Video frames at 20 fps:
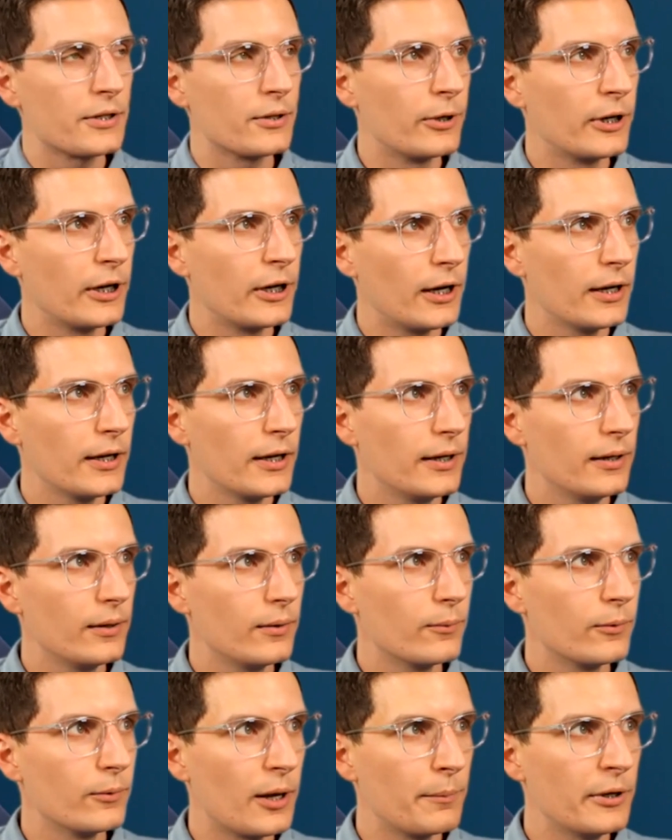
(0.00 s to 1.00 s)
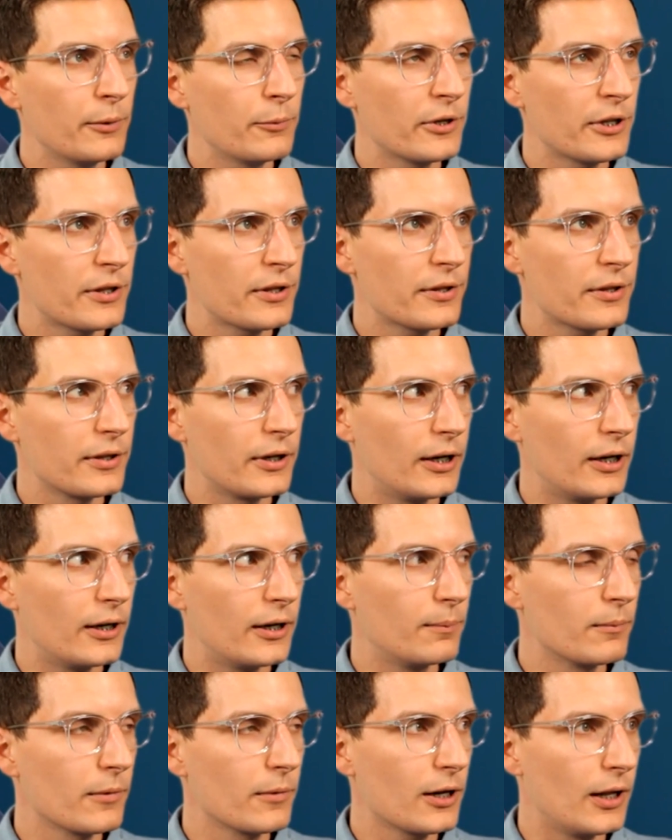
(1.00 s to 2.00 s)
when I meet with
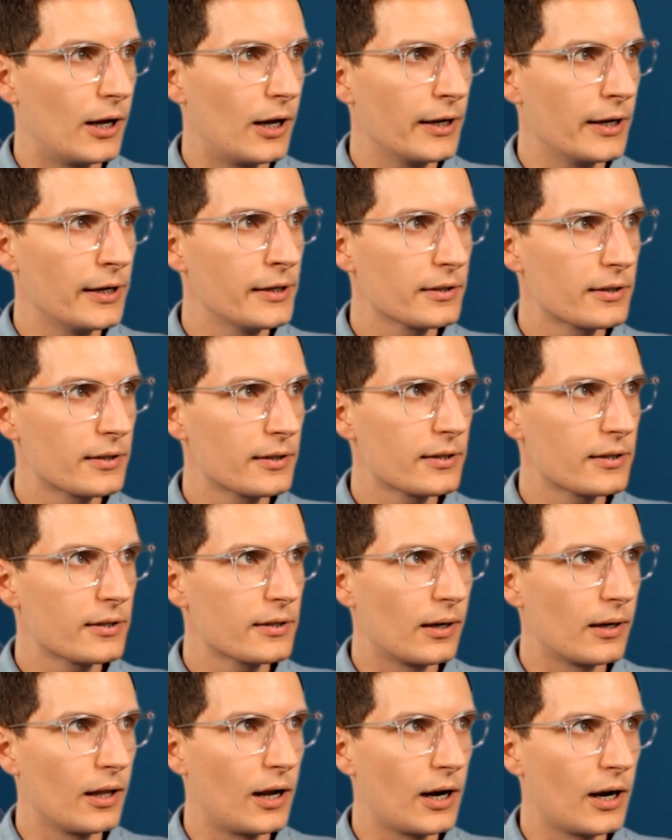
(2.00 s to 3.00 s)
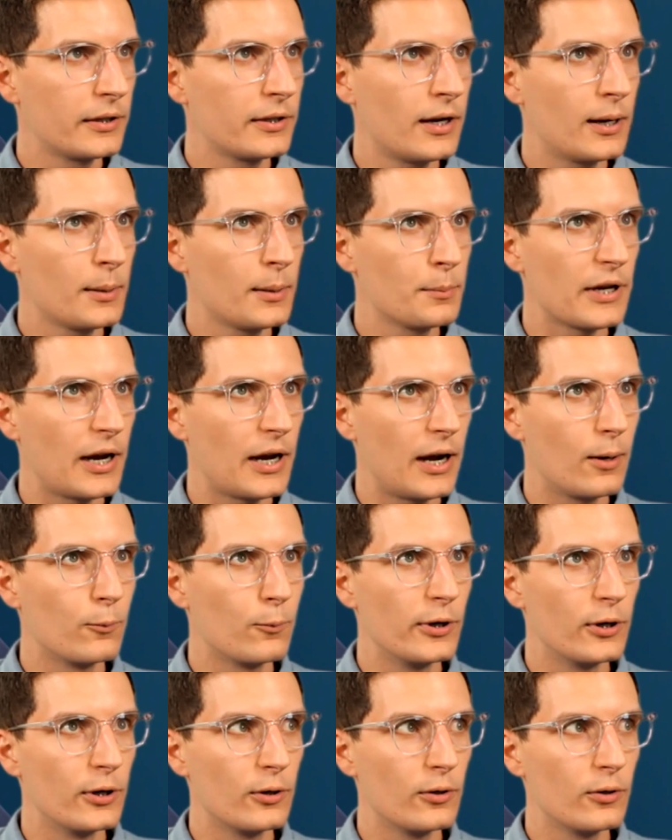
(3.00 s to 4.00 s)
clients, a lot of times I
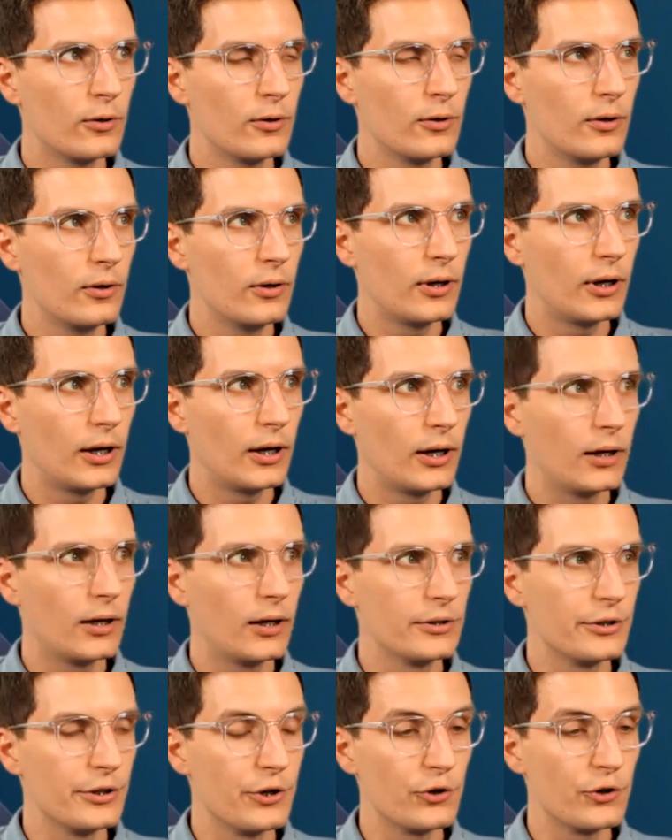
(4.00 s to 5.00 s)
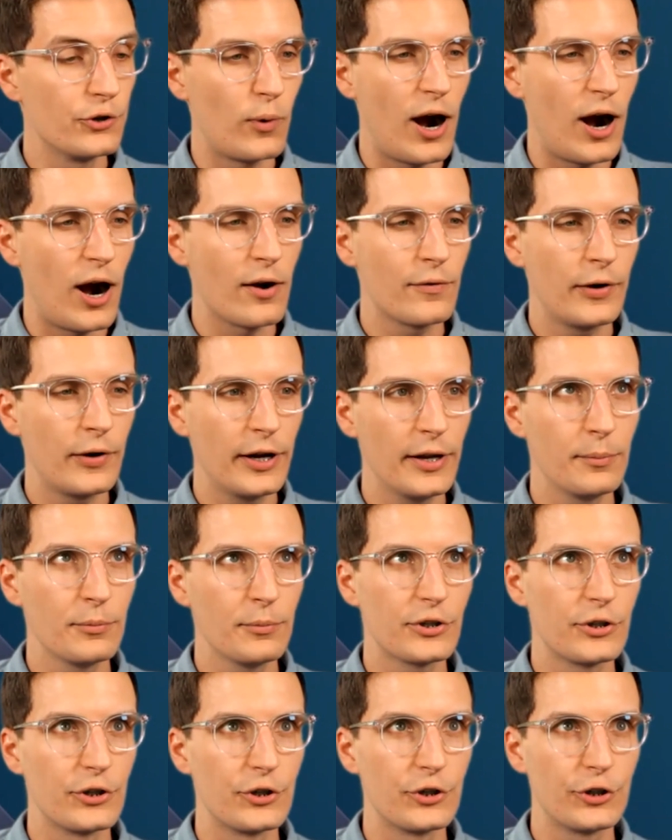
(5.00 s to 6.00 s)
will use
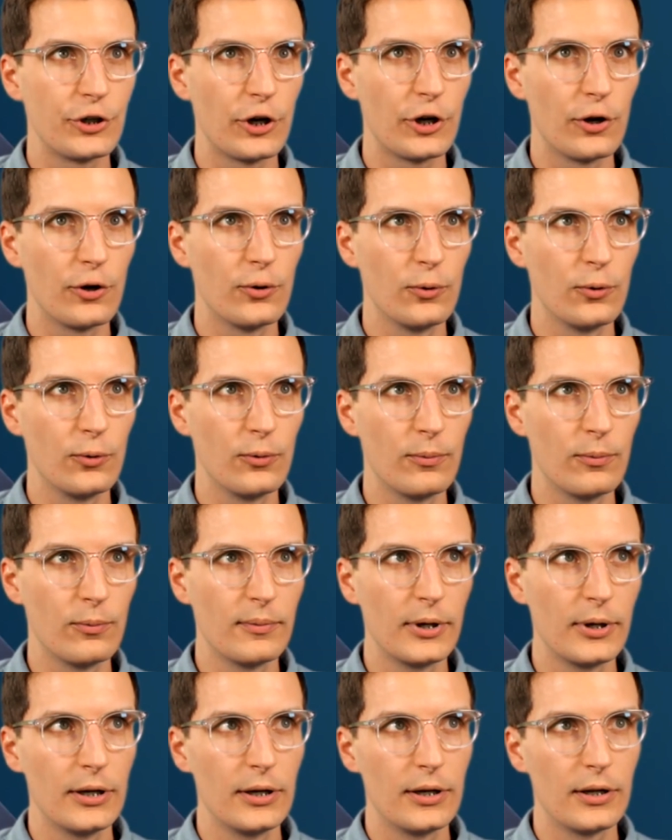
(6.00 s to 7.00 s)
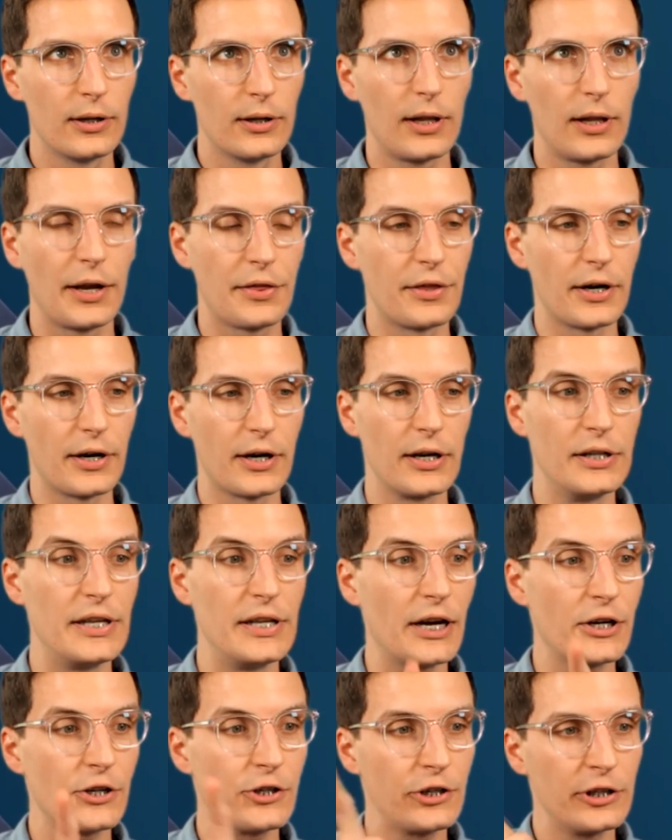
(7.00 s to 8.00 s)
wireframes to show like the
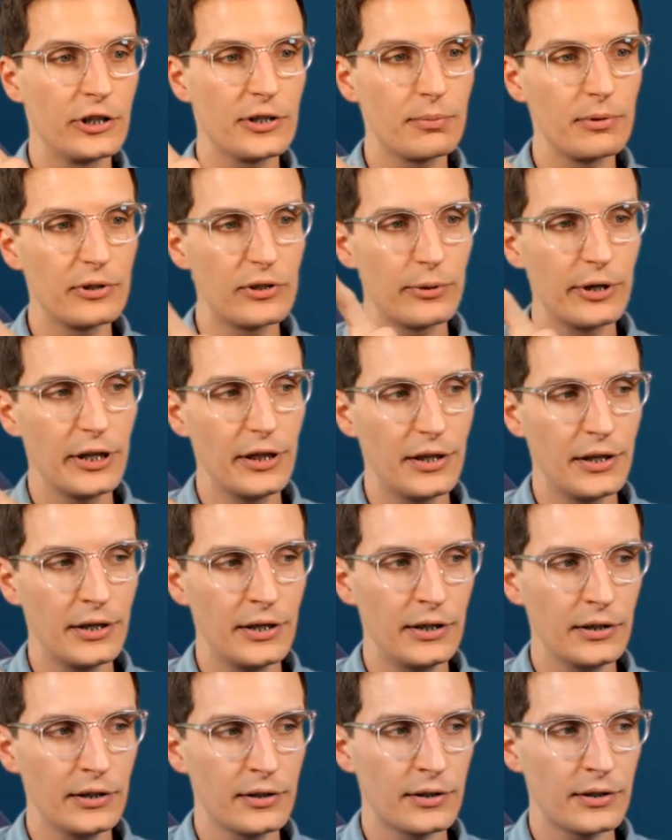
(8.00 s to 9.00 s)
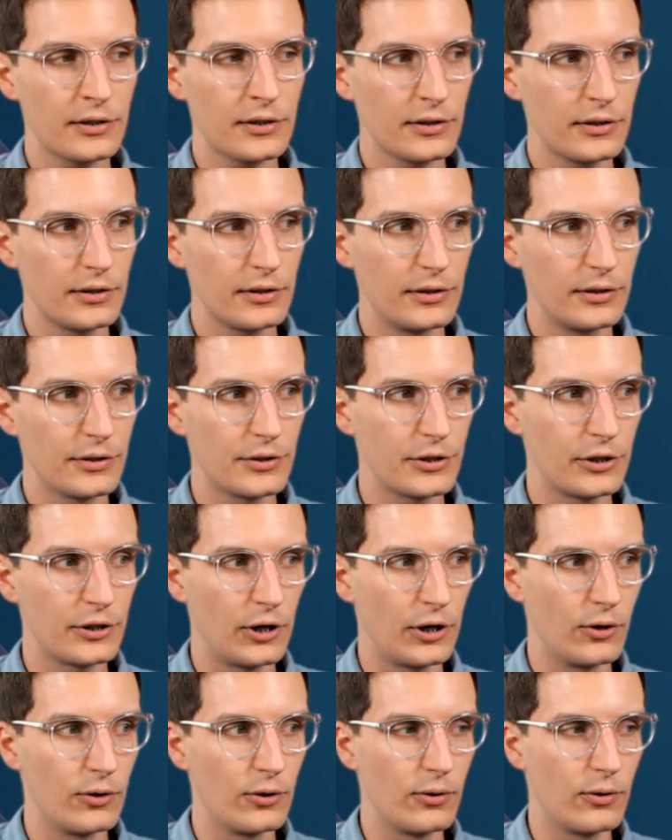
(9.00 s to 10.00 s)
connections between things.
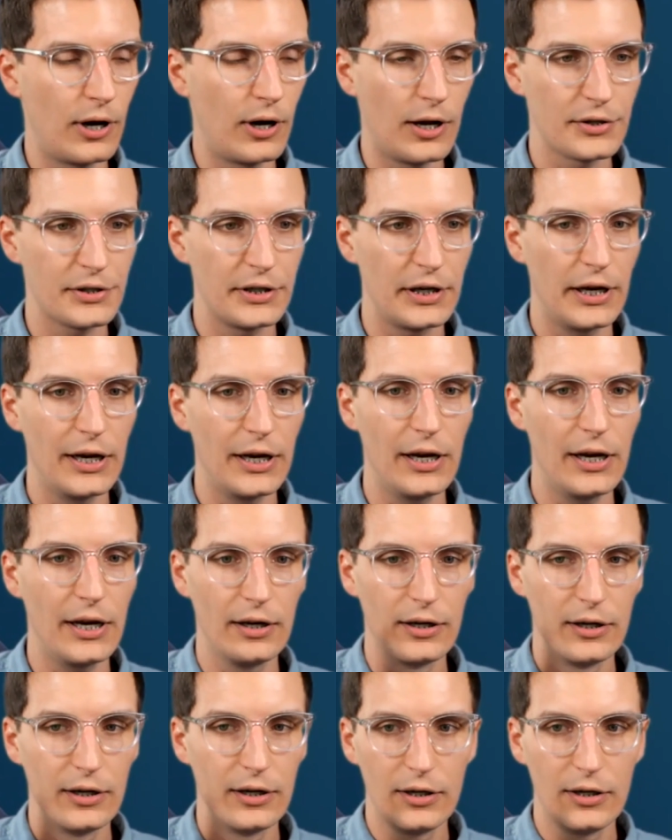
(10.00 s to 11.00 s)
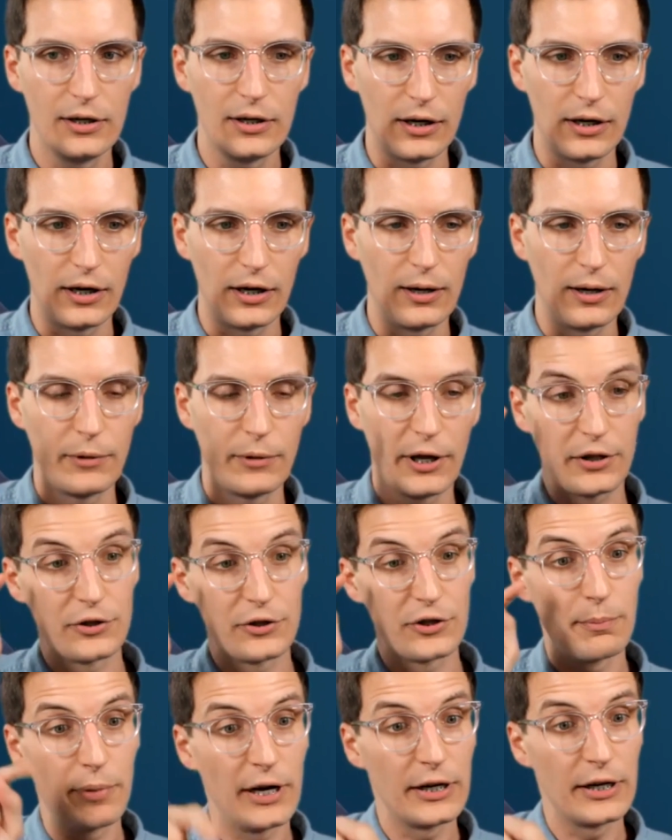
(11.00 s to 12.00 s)
So I'll say like there's
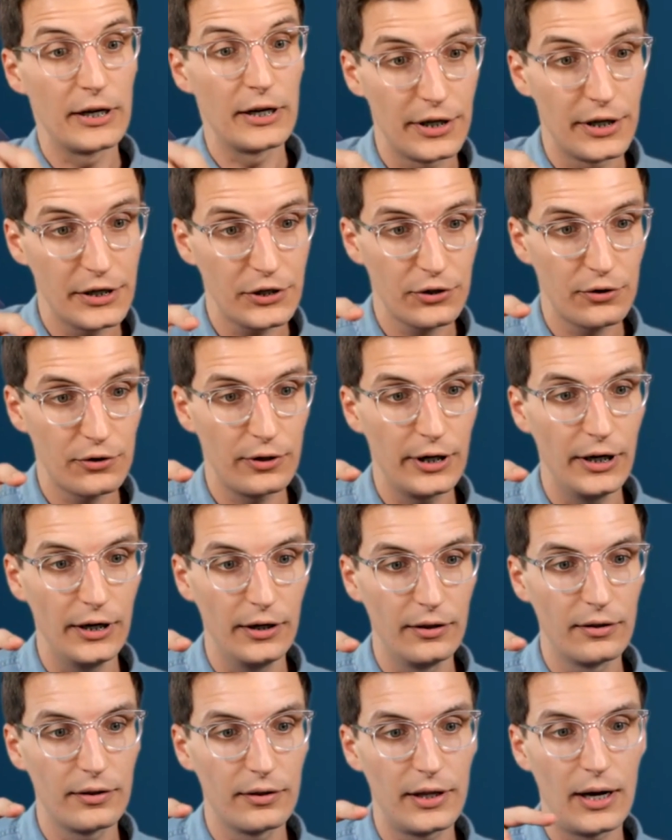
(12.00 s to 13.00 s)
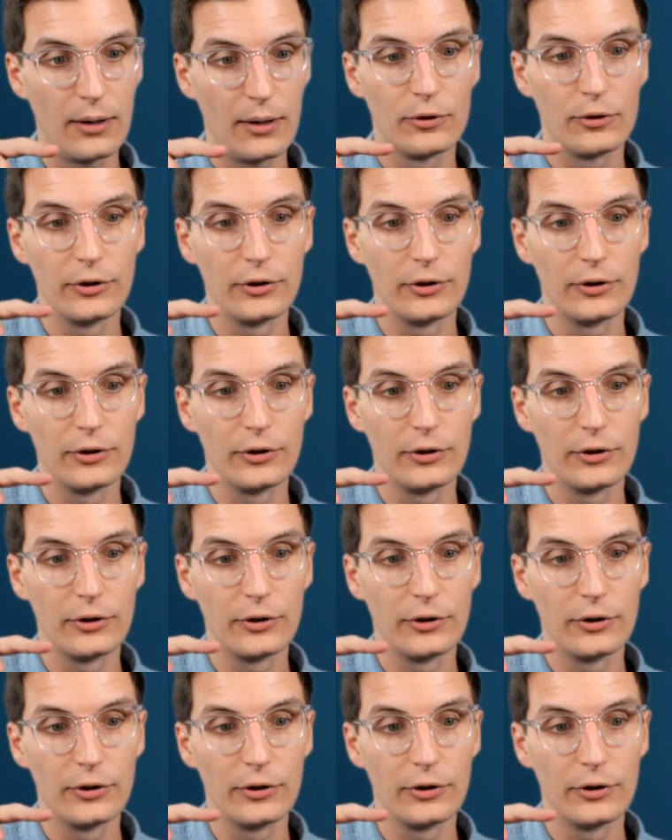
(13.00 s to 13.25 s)
a button on this screen that will